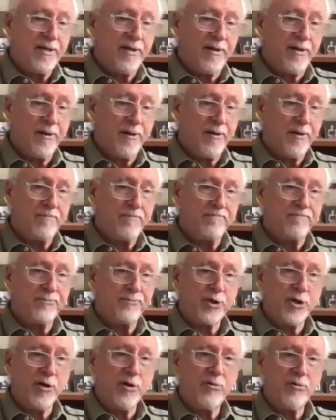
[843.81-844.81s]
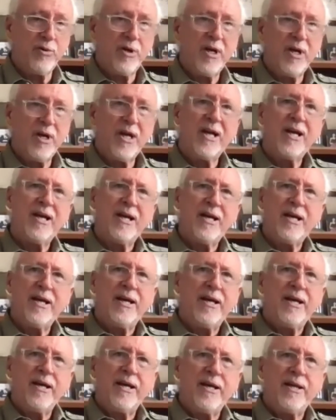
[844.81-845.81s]
Um, so
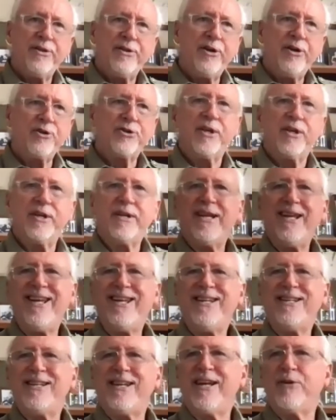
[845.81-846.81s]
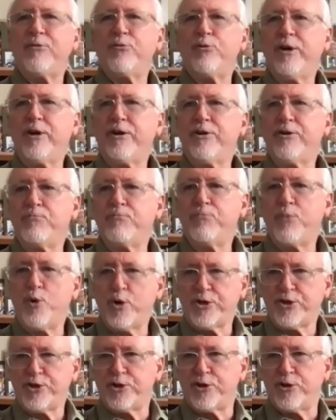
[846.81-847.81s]
there's a need to get rid of the
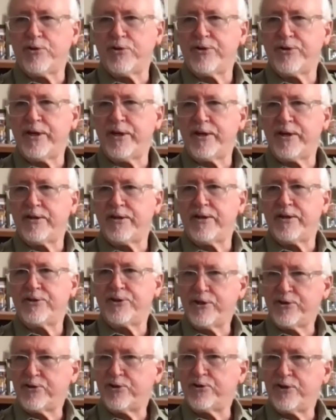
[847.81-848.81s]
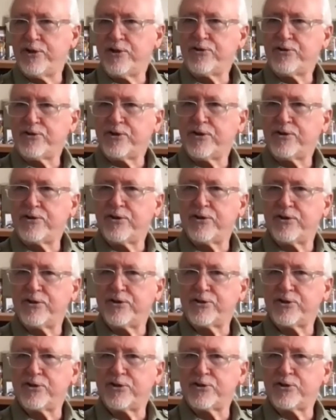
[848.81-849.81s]
moisture that is introduced into the
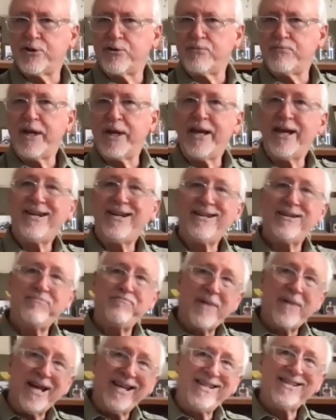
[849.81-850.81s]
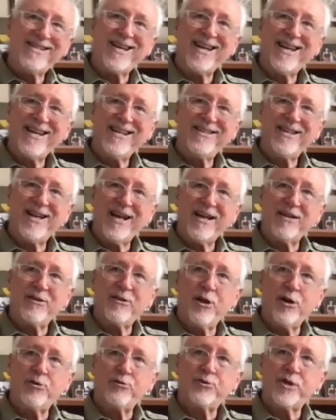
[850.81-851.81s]
system and to maintain that
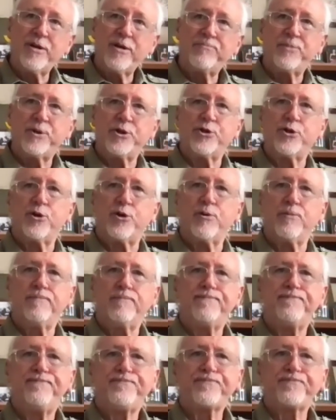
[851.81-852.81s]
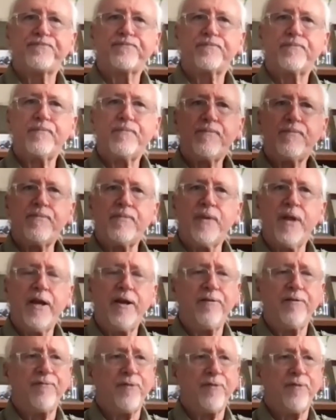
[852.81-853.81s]
low temperature.
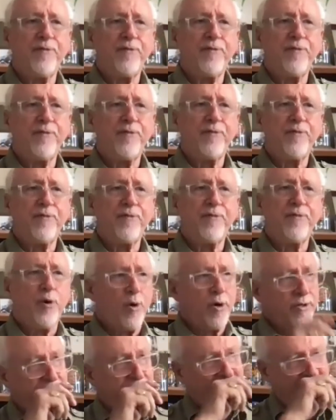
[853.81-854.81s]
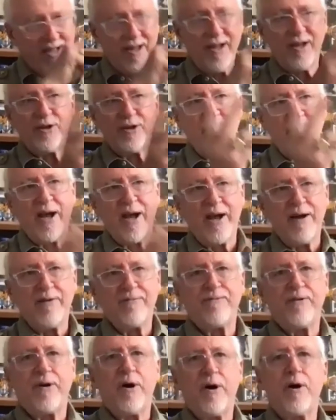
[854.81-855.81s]
And of course, you
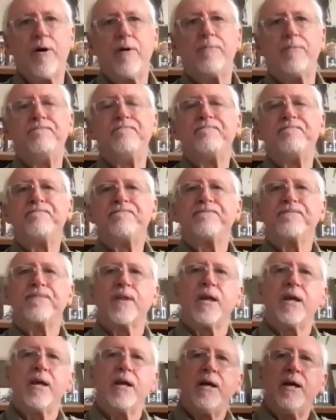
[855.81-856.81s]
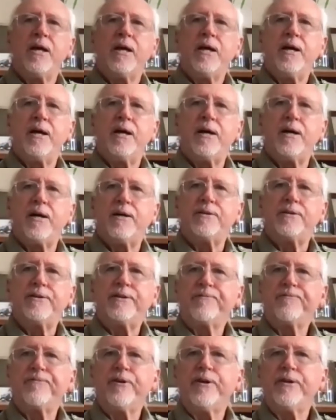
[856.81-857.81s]
have uh, uh, different